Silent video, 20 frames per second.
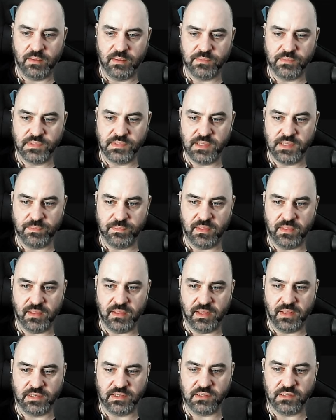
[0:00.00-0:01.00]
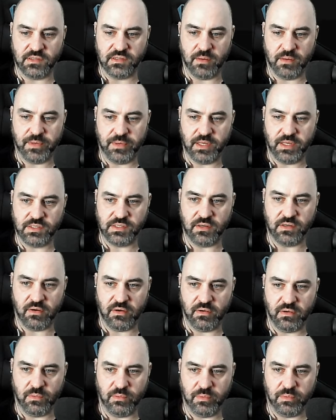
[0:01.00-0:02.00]
Something that like determination
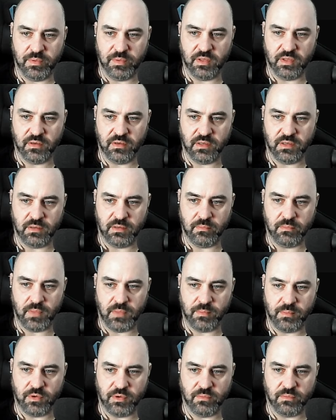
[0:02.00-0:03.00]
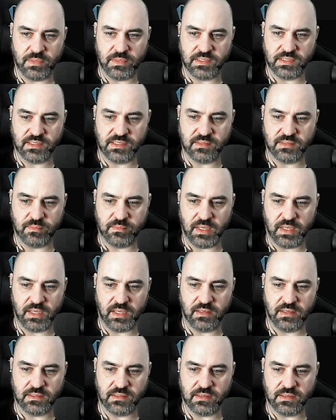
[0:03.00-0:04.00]
aura would be good. Maybe you're missing some
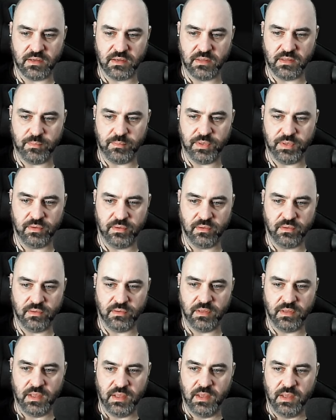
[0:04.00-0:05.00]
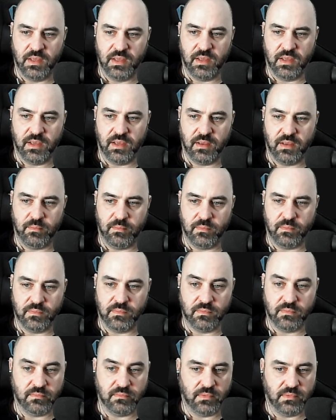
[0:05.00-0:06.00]
int on the build.
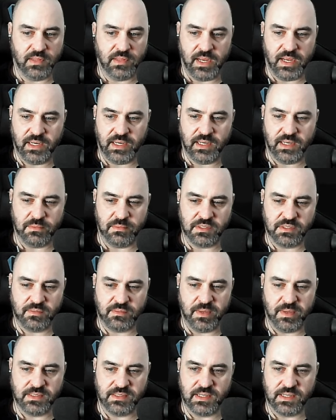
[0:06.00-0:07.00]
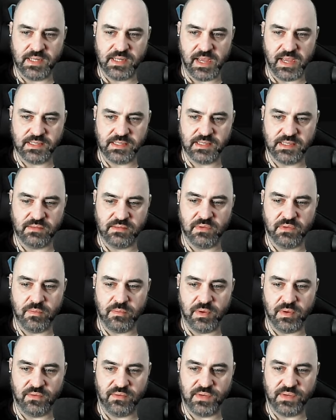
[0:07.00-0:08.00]
Lightning damage spells and attacks doesn't really
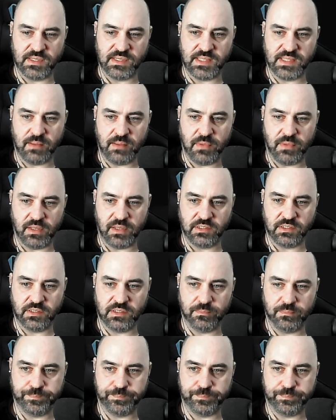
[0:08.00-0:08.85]
benefit us that much.